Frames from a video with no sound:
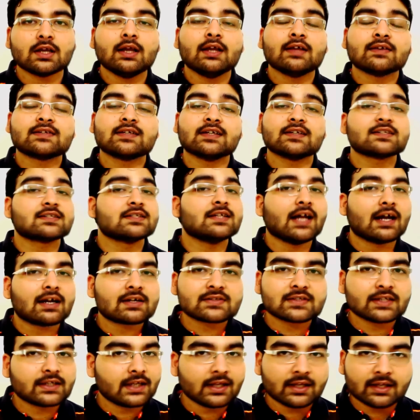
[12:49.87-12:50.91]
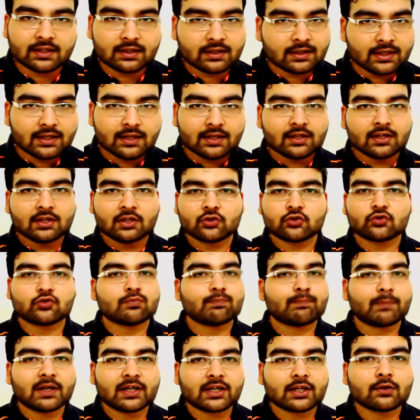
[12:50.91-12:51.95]
since they are sitting in the
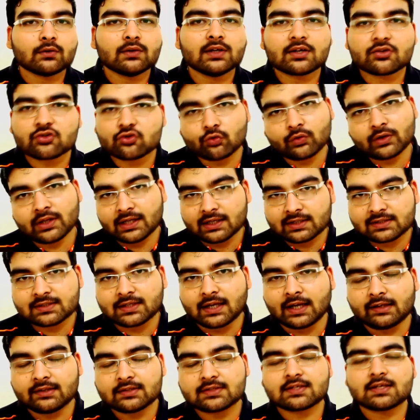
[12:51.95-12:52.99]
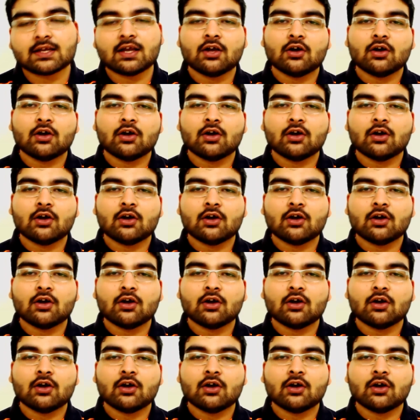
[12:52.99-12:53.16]
particular zodiac signs.